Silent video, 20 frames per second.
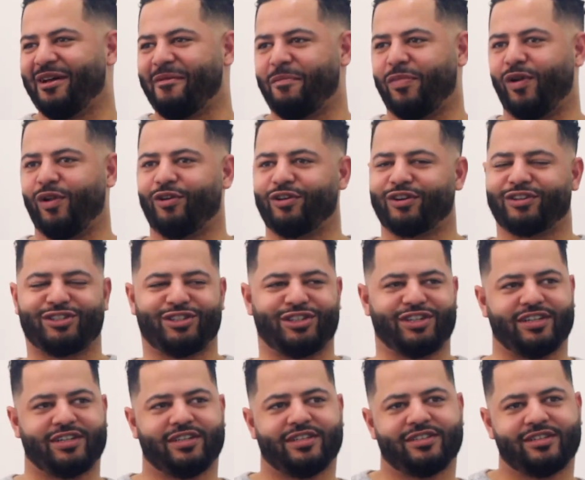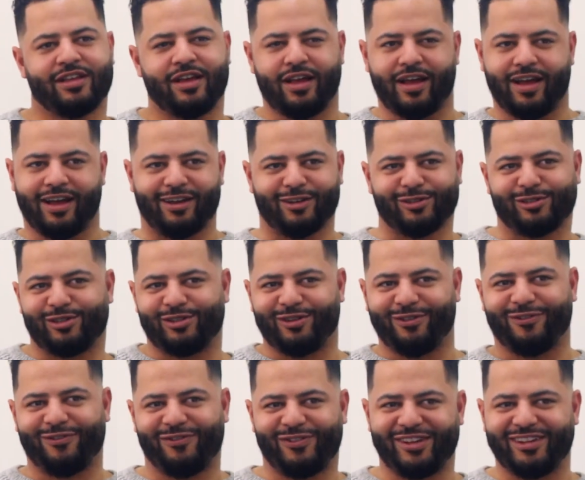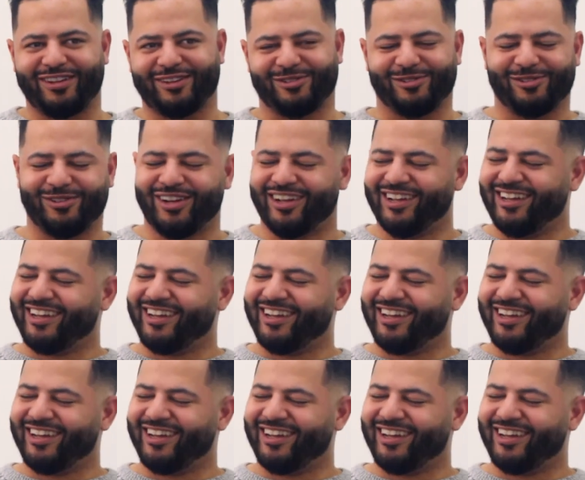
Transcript: block cheese. How do you feel?